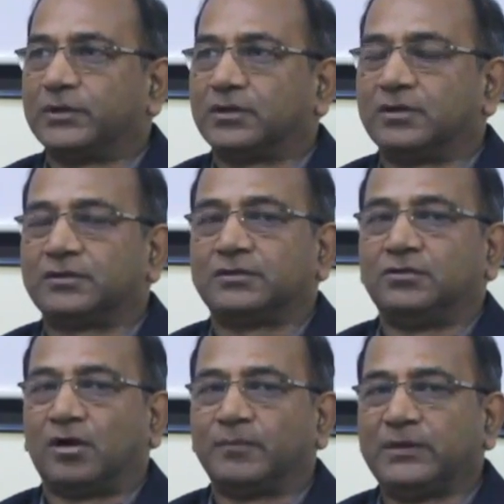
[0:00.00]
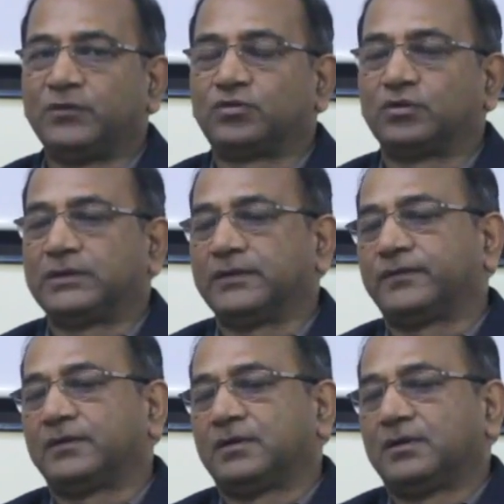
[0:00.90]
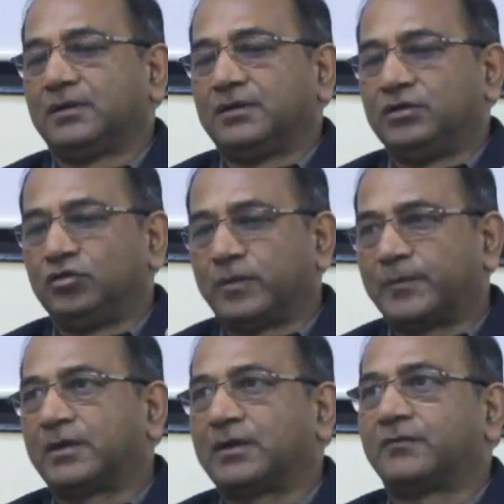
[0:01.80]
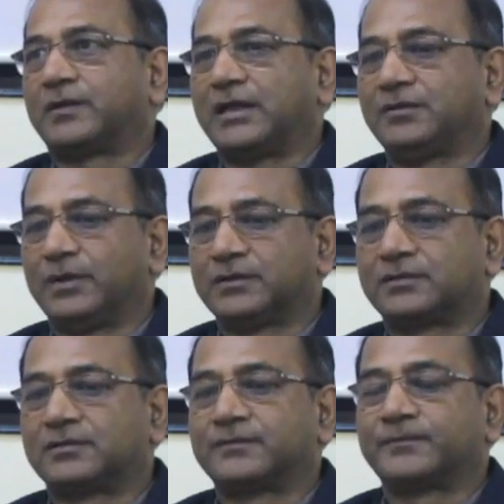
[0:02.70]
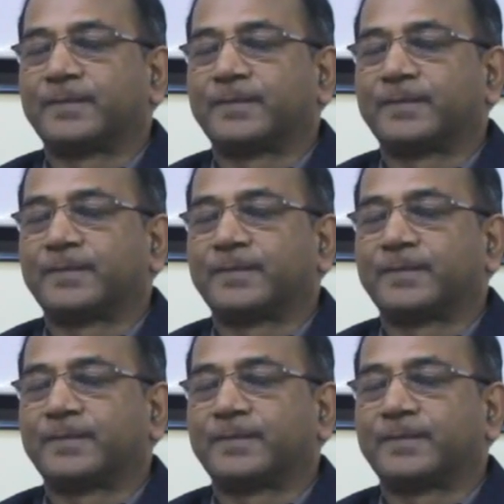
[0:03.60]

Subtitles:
because normally we used to give newspaper advertisements,